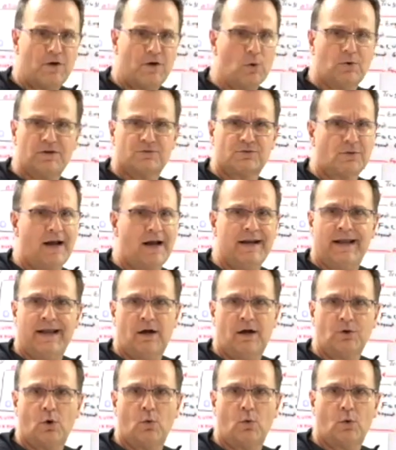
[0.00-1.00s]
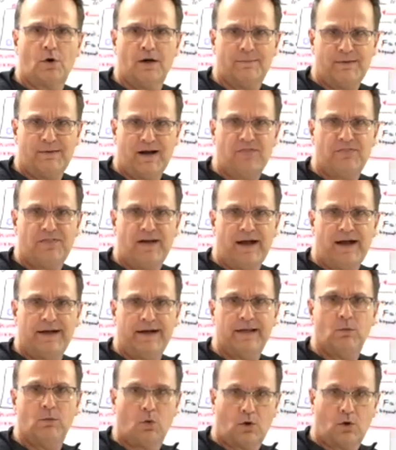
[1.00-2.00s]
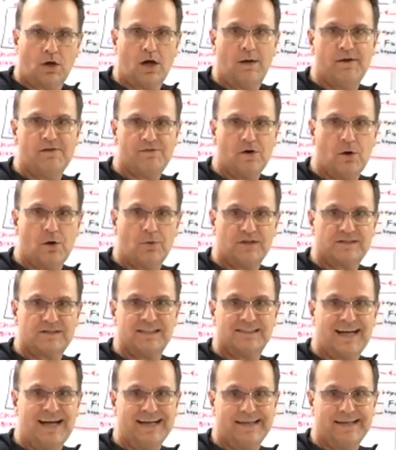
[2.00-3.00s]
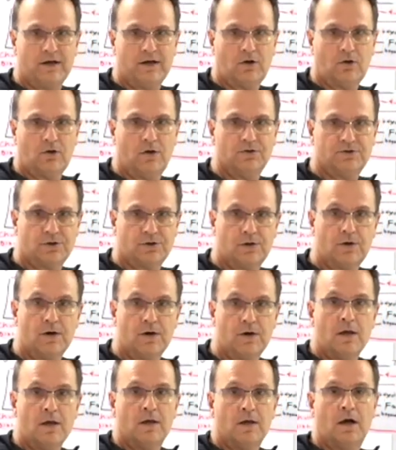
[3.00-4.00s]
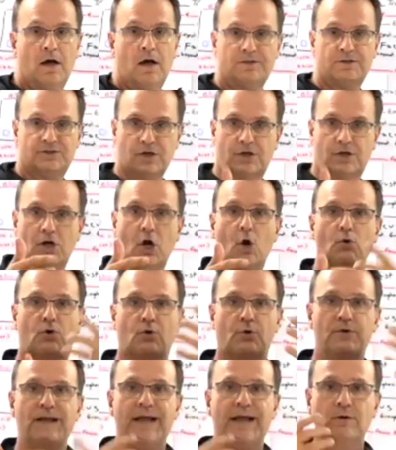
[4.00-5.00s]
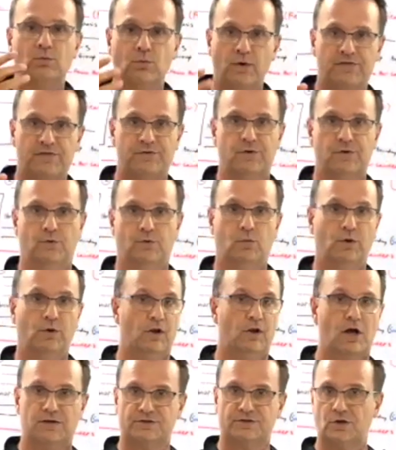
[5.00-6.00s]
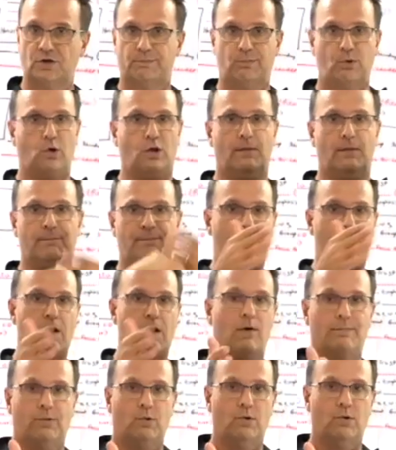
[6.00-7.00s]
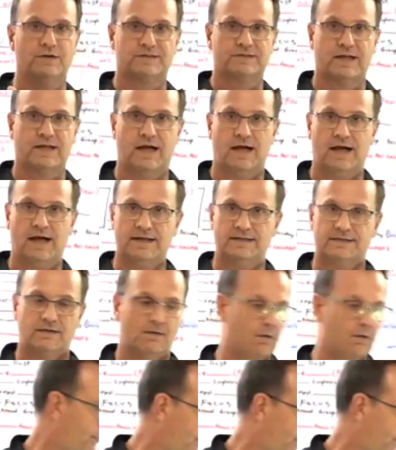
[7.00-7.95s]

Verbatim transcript: of focus right now. Don't worry about that. It will come in focus as I get closer uh, to co-create with you. We'll also pull up PowerPoint slides.